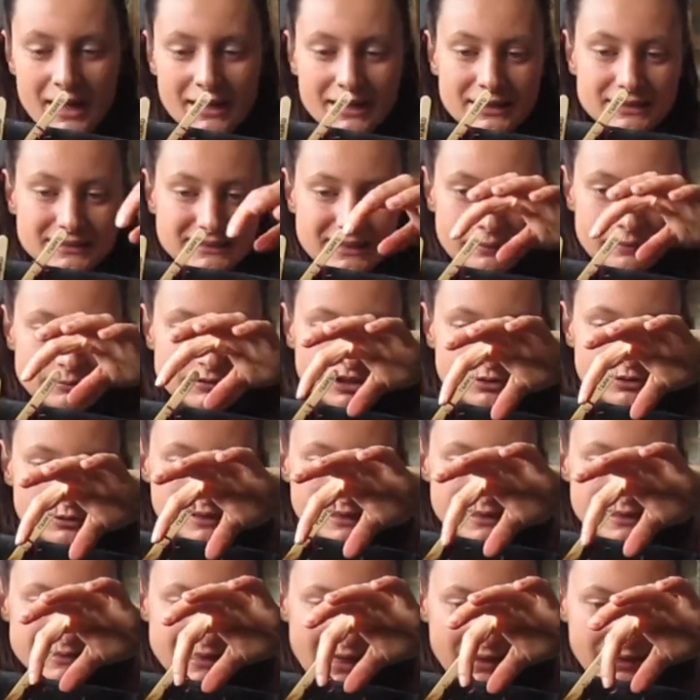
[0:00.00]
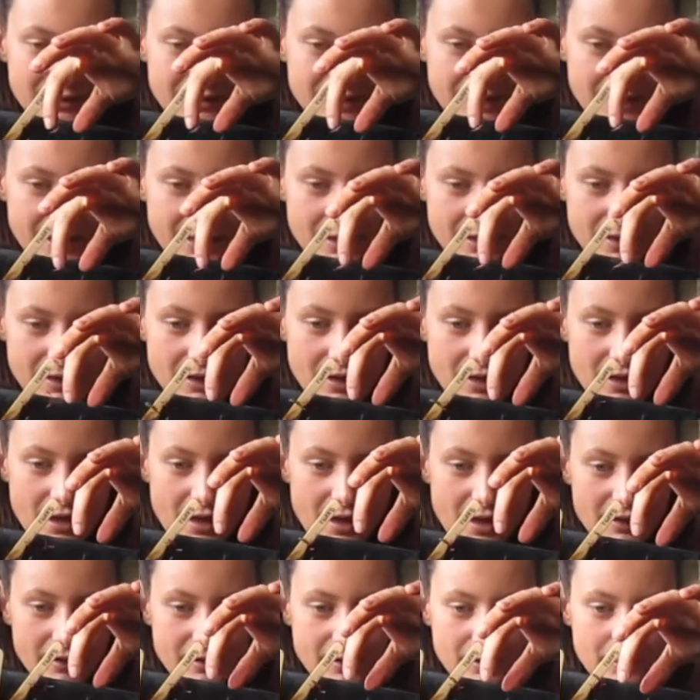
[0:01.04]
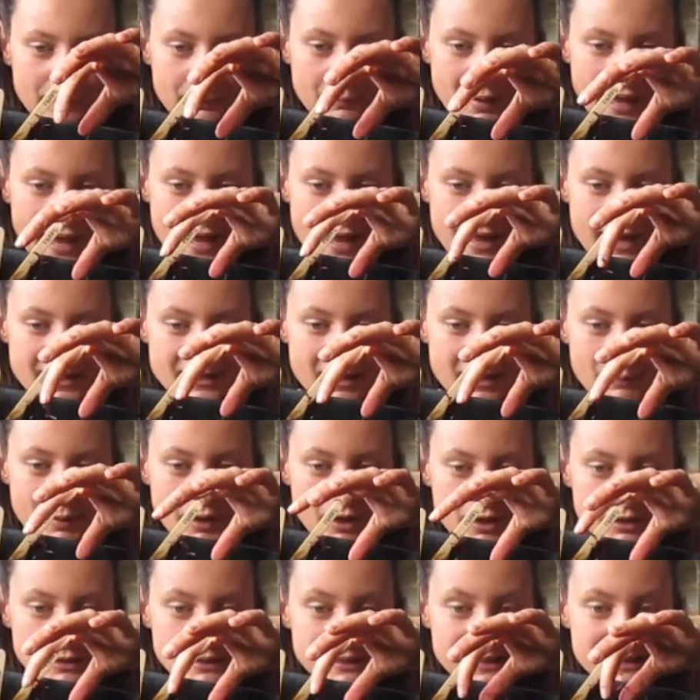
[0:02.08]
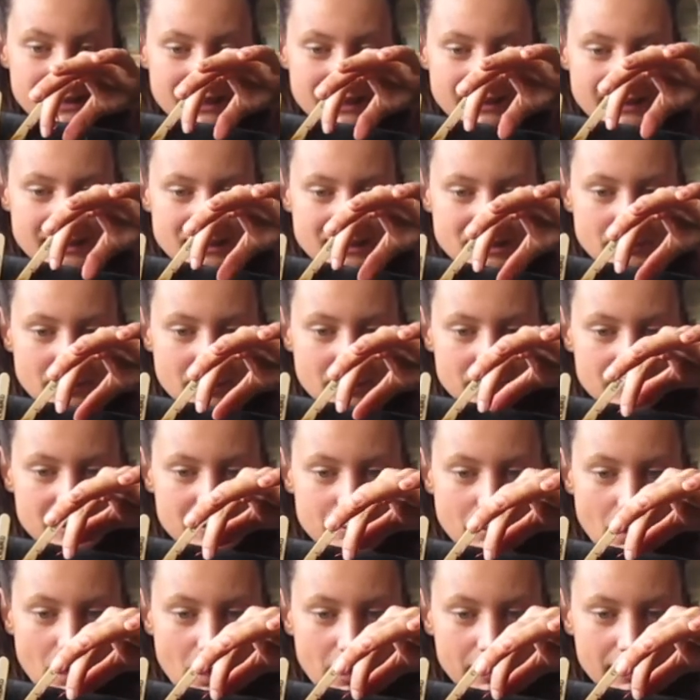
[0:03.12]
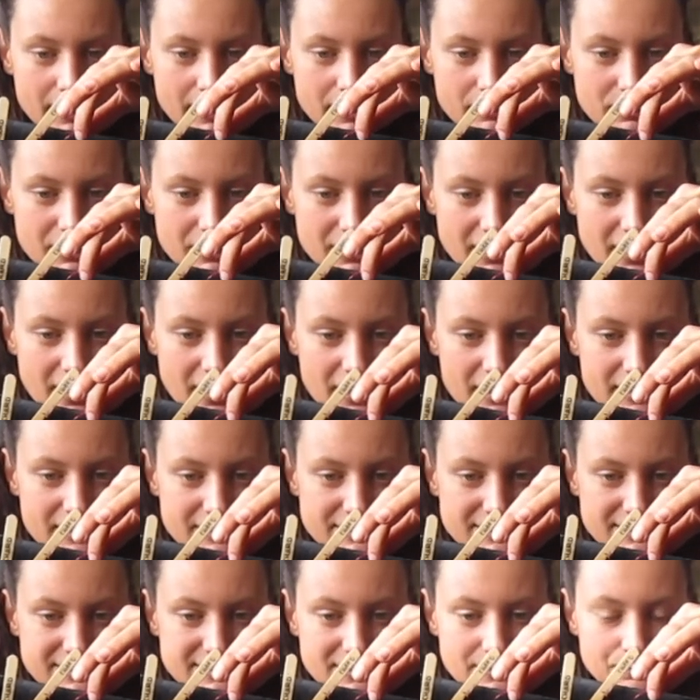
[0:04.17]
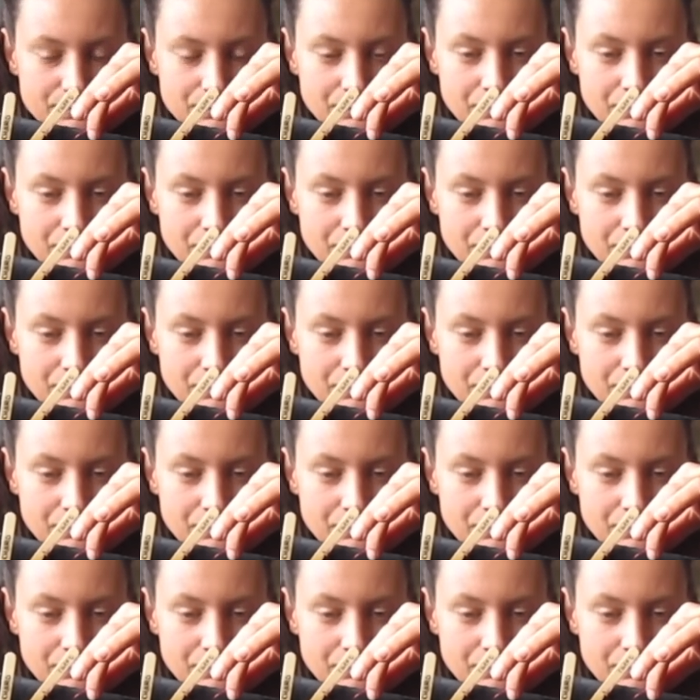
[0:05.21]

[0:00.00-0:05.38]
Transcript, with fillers: The stems are really delicate, and apparently they need to be repotted because